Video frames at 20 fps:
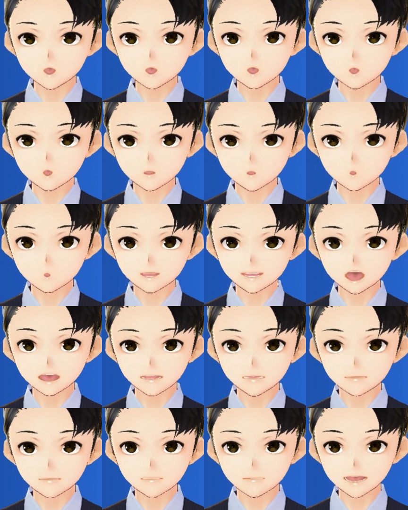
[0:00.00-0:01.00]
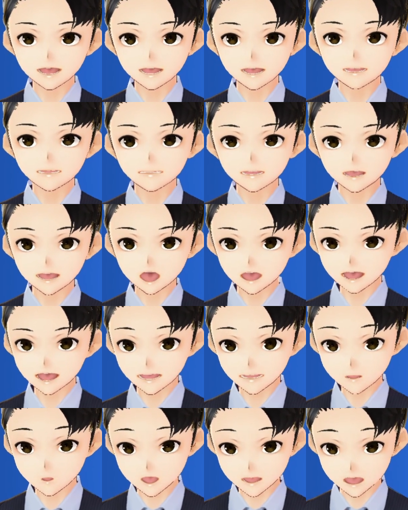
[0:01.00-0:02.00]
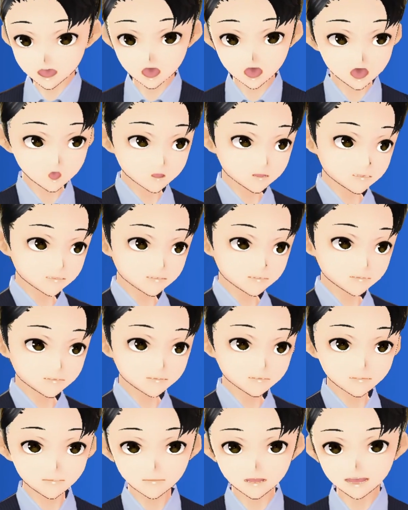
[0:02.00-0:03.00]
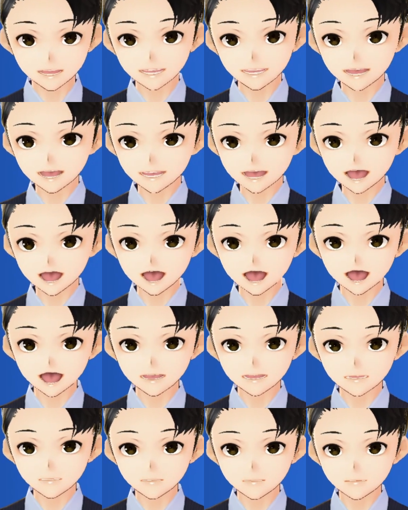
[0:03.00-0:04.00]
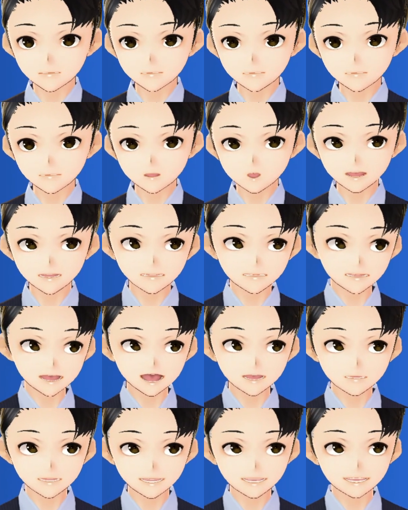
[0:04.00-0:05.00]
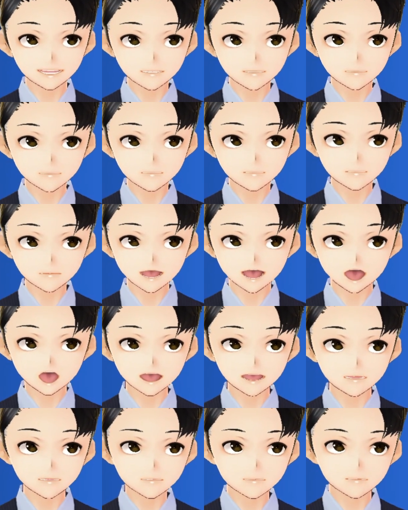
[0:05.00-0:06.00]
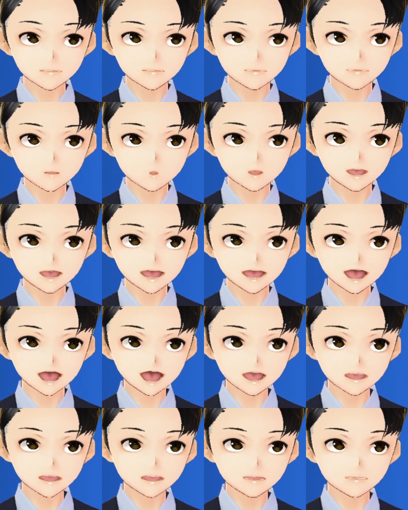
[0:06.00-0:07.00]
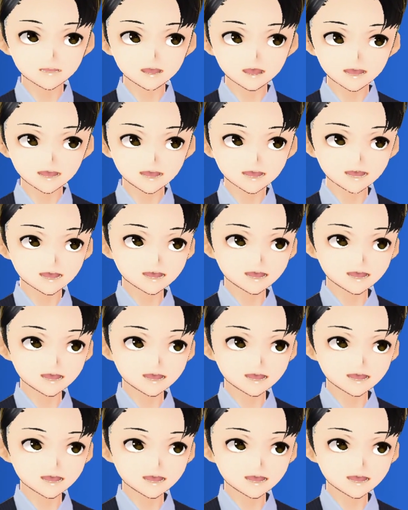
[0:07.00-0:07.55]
Well, he is going to move. But how? Just like that? Oh, we got V